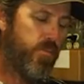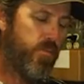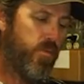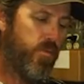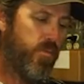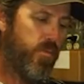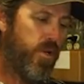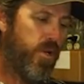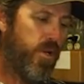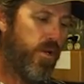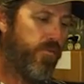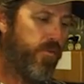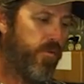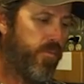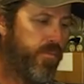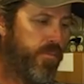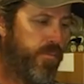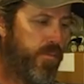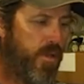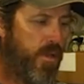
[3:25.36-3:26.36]
One of
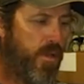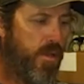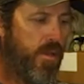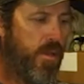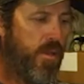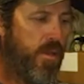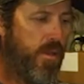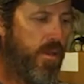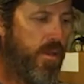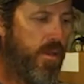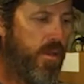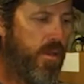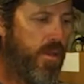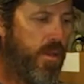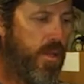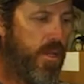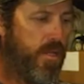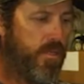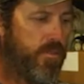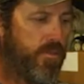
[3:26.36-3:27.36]
them
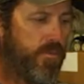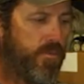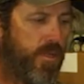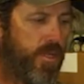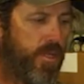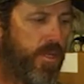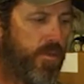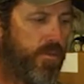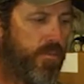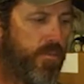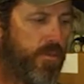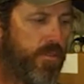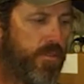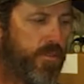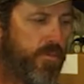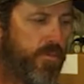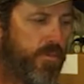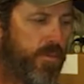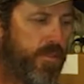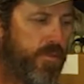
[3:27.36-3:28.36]
has a ring with
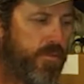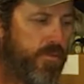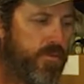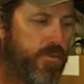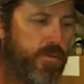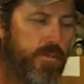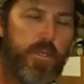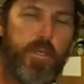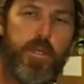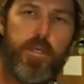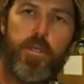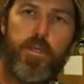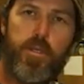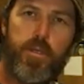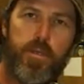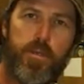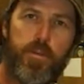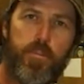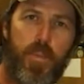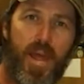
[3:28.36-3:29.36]
the Real Tree
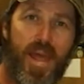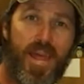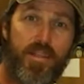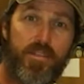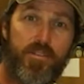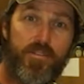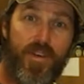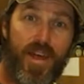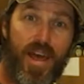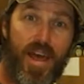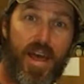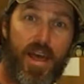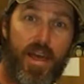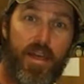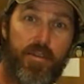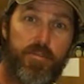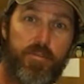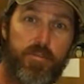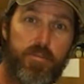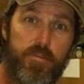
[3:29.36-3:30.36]
Max
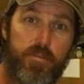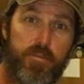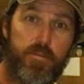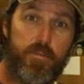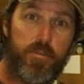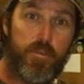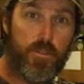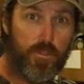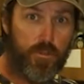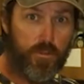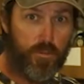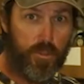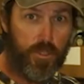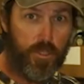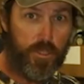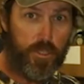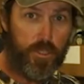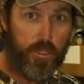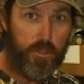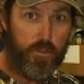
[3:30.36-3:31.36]
5, which is really
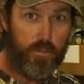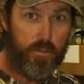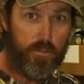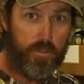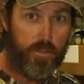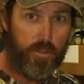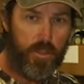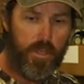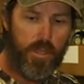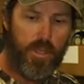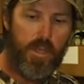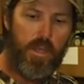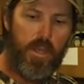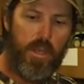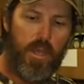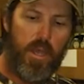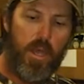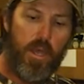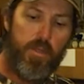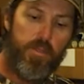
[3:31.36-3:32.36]
cool.
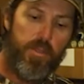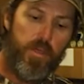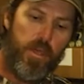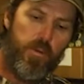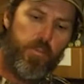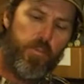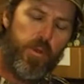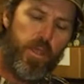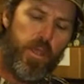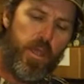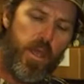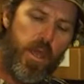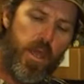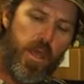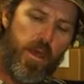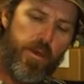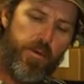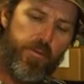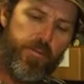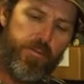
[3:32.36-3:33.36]
And then we
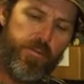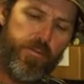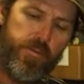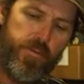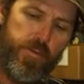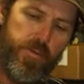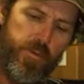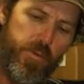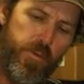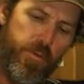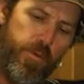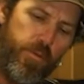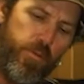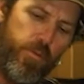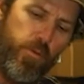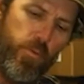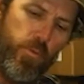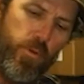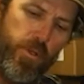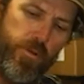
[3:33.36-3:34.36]
have the
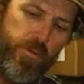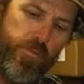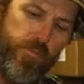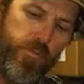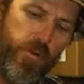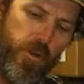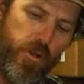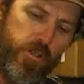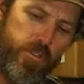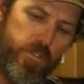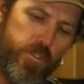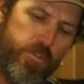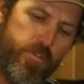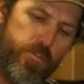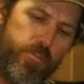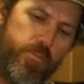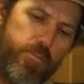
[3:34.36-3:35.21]
wooden version.